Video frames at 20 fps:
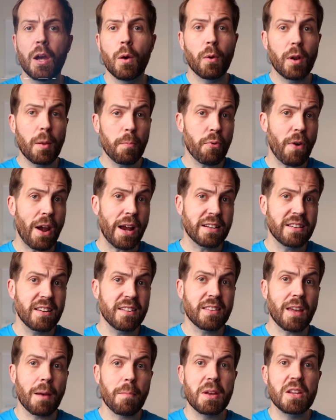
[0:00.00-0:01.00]
Well, in
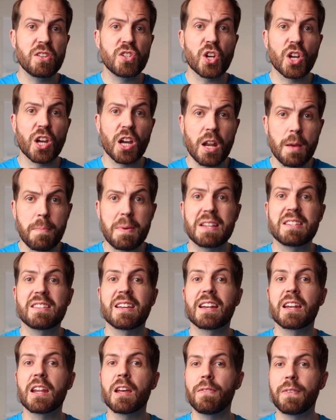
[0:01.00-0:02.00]
practice, that means you're going to be
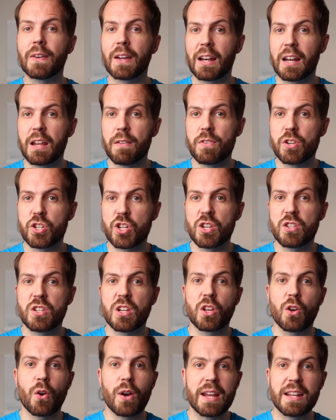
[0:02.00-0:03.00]
significantly
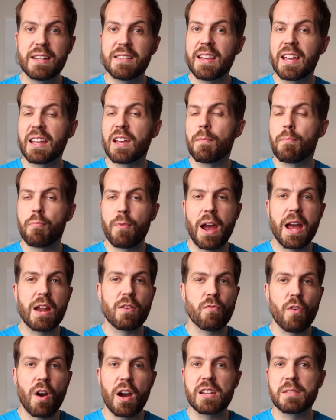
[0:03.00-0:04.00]
reducing your intake of
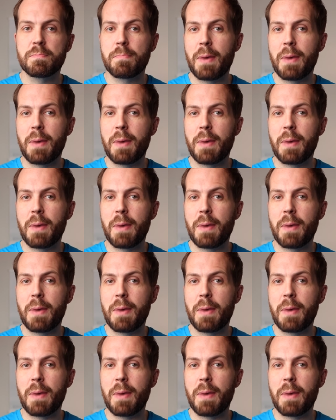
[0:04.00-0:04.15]
bread, rice,